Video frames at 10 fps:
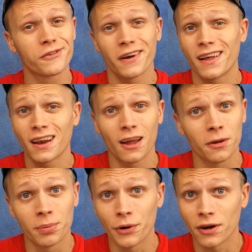Great
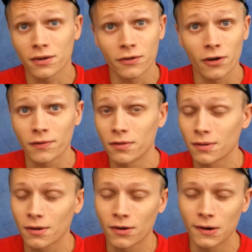cloud production off of
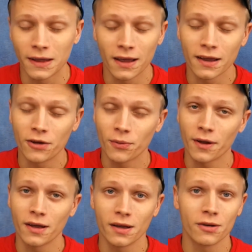this RDA,
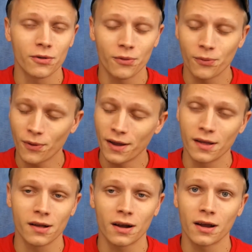great
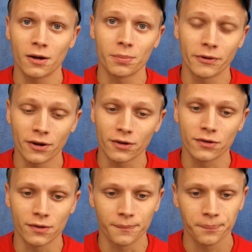cloud
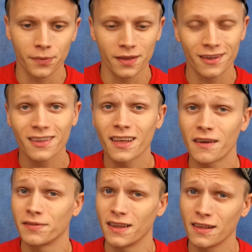production. It does
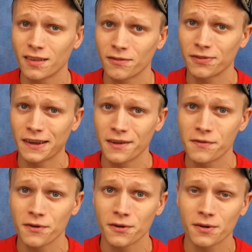have decent
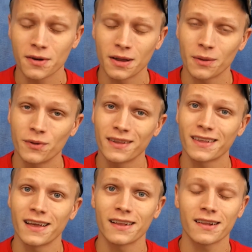flavor. I wouldn't
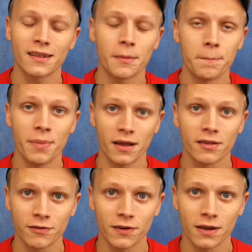say it's like the
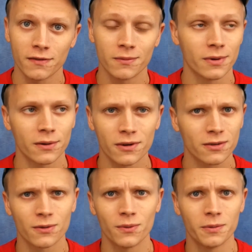best flavor, but I
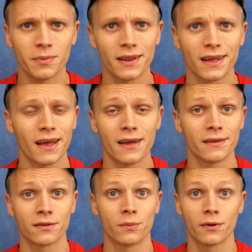also wouldn't be like, hey,
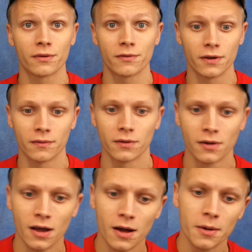it's the worst flavor.
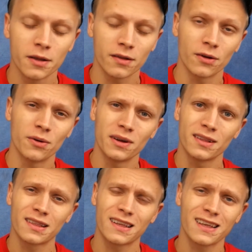So
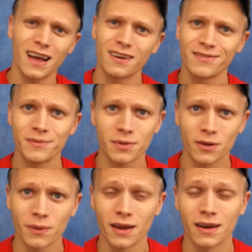it's kind of in
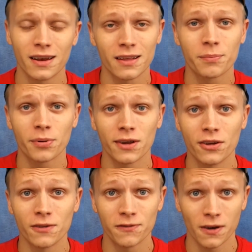between. It is pretty
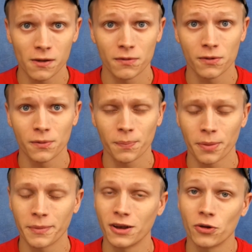good flavor. I
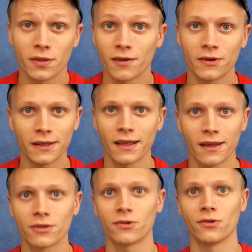mean, you can definitely
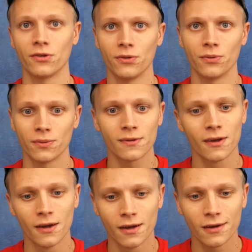taste your juice,
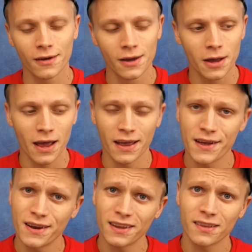
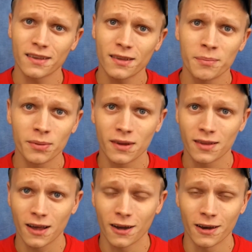and it's a simple
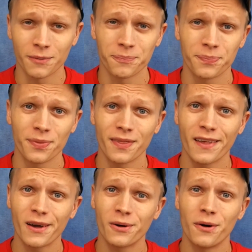design.
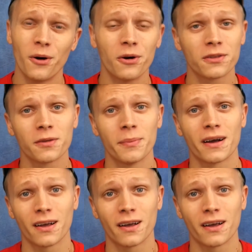Now, on to my